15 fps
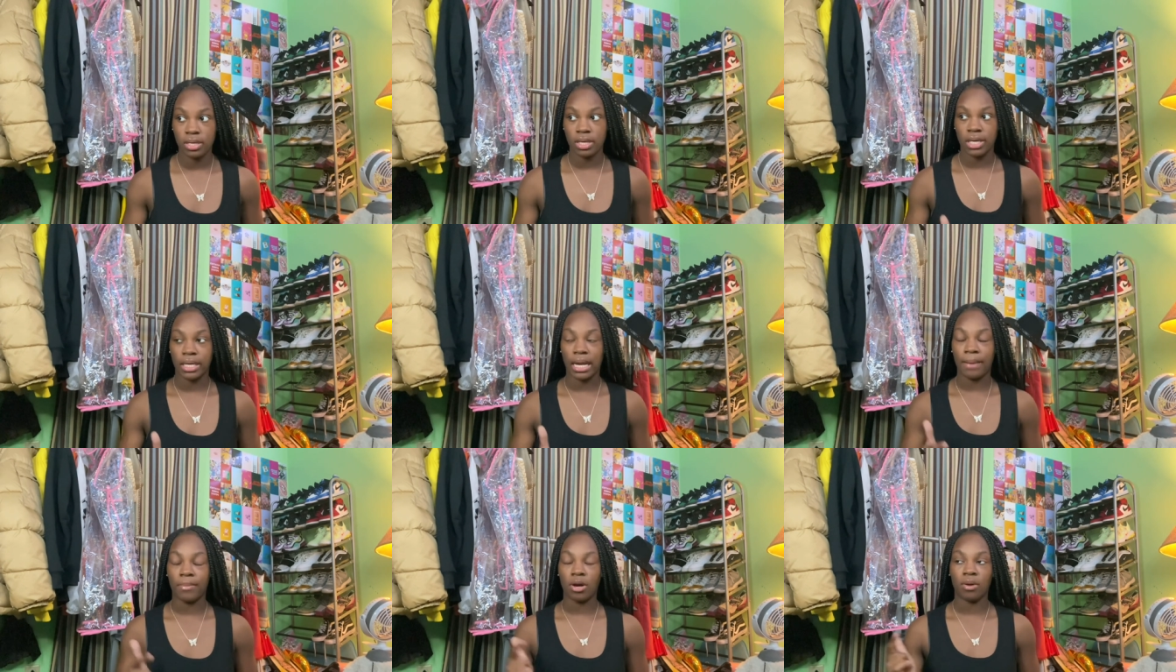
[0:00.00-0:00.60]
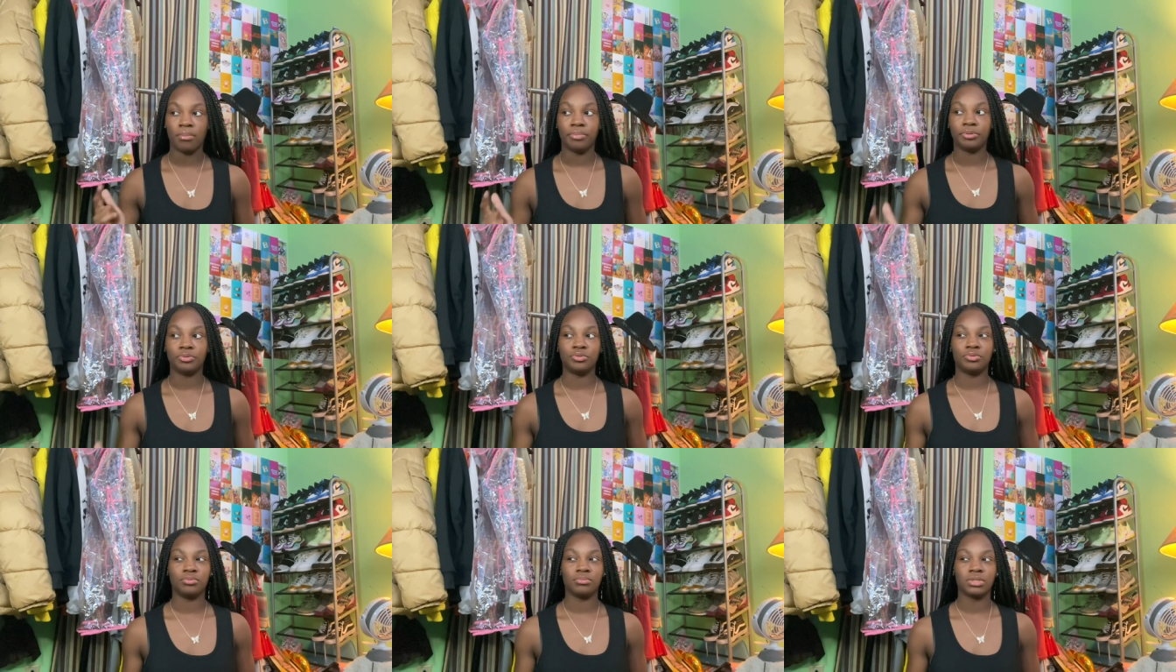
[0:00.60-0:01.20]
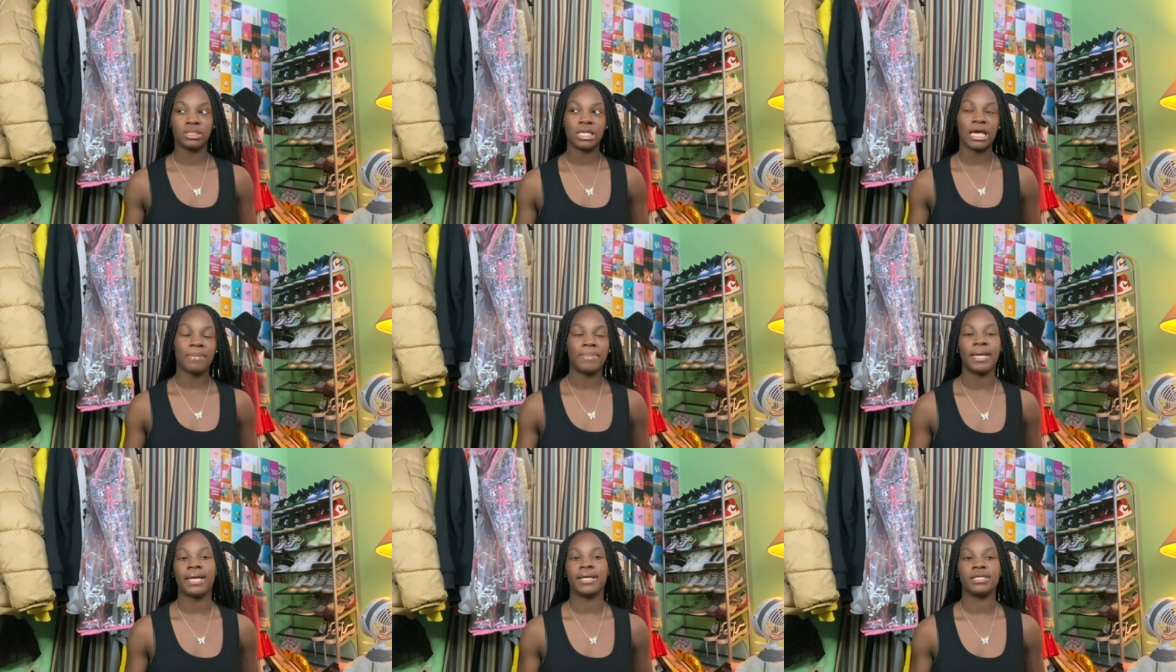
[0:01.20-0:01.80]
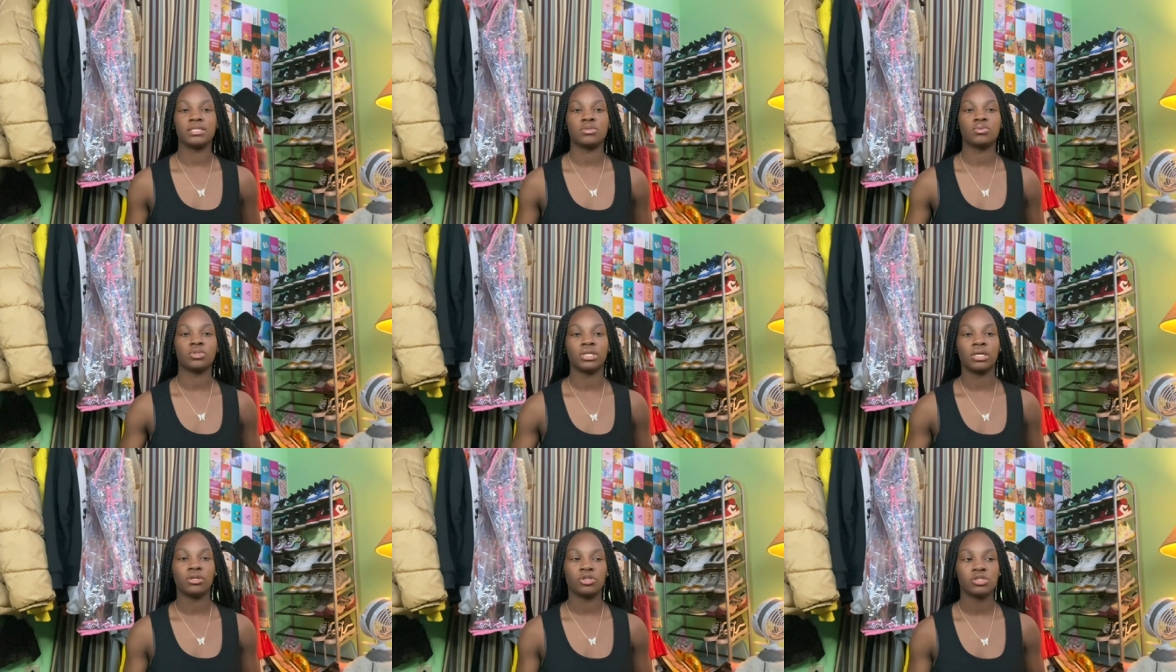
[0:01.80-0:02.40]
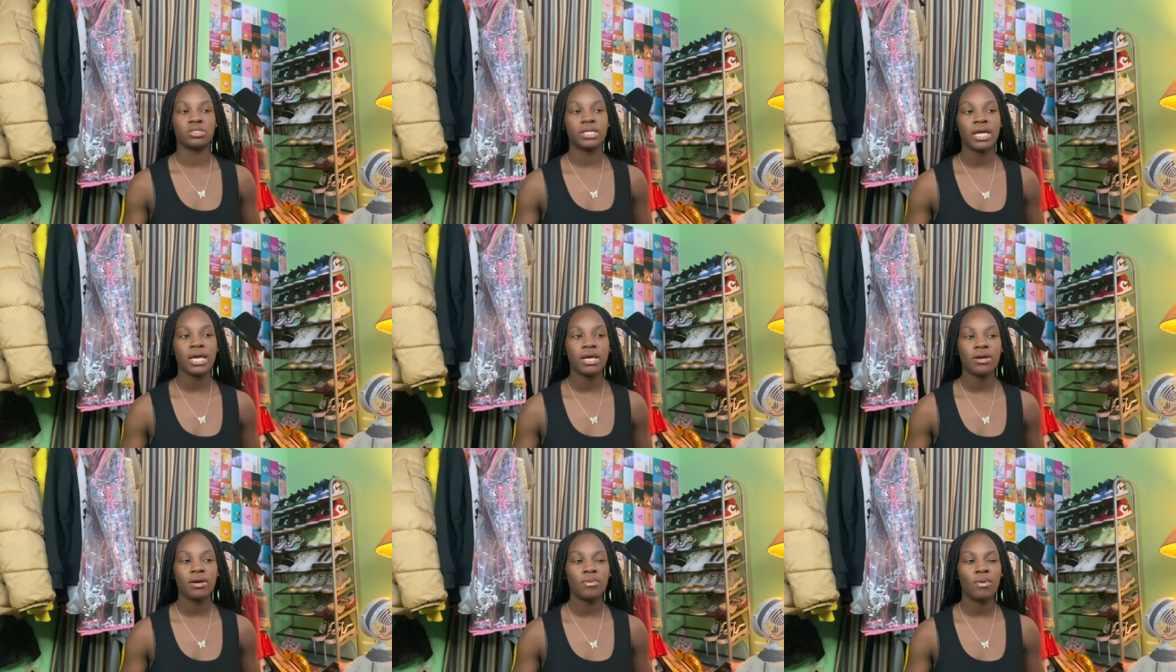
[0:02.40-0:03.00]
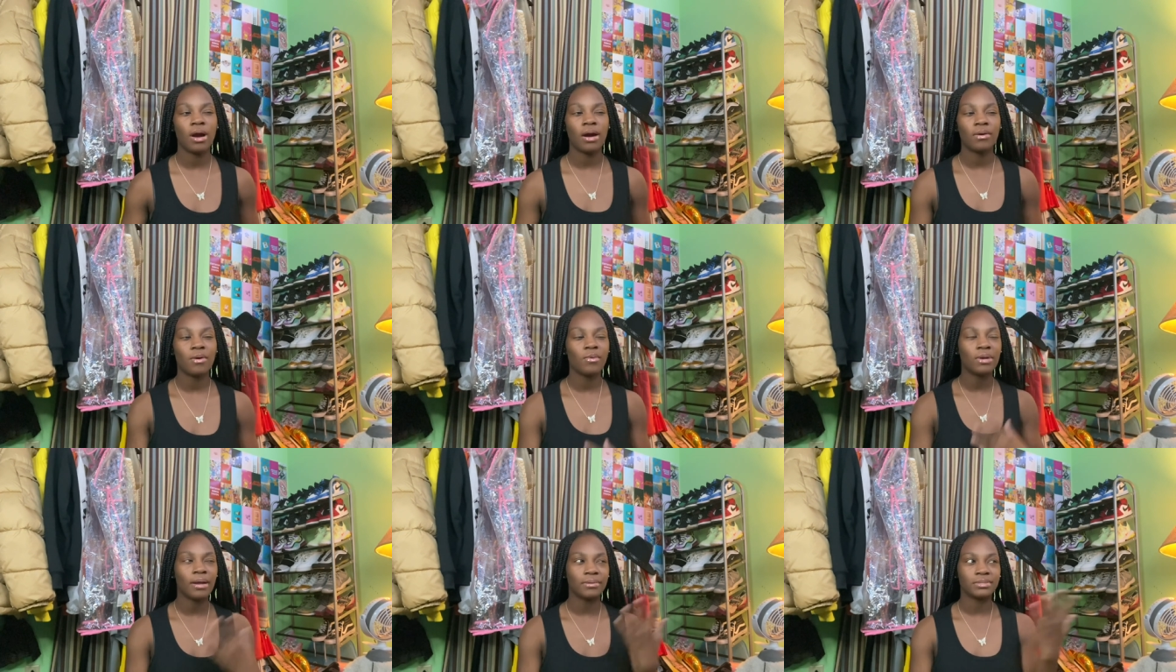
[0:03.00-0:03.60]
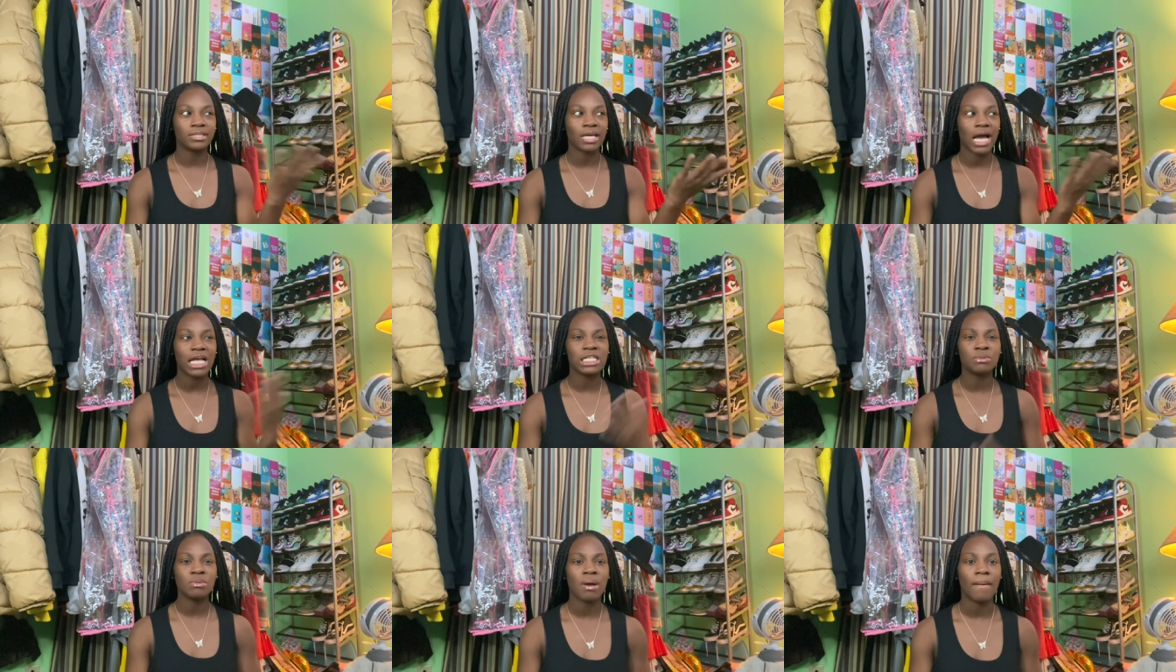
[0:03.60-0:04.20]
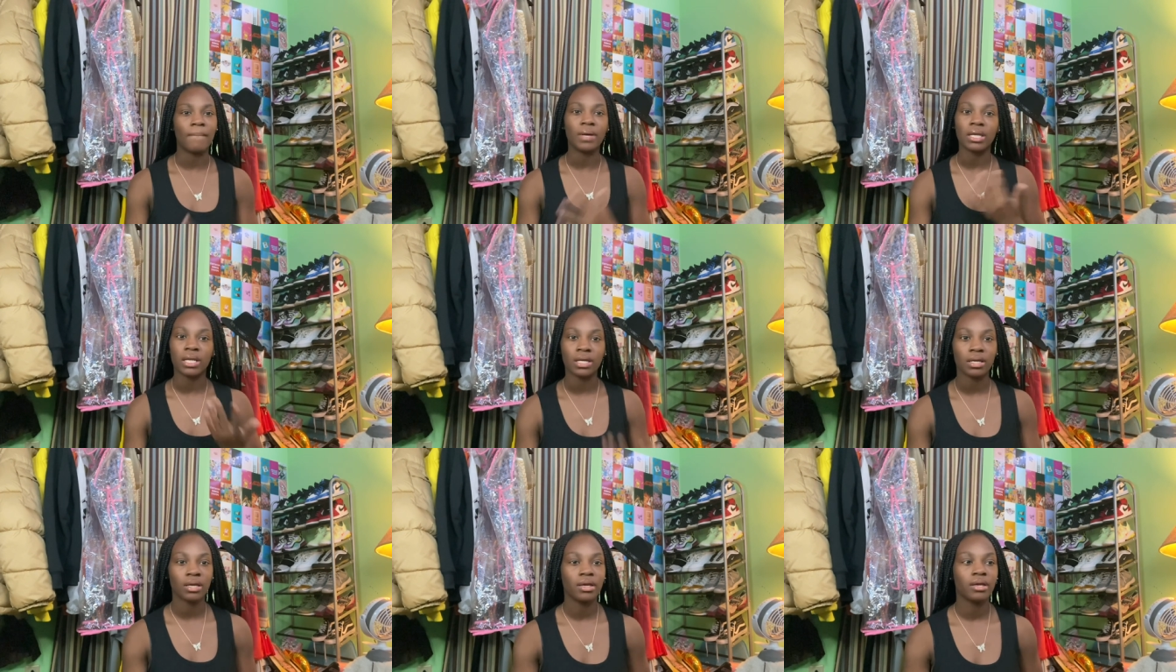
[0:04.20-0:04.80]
And I bought blue Stack pants, which I don't understand why. What I was thinking. I spent my money.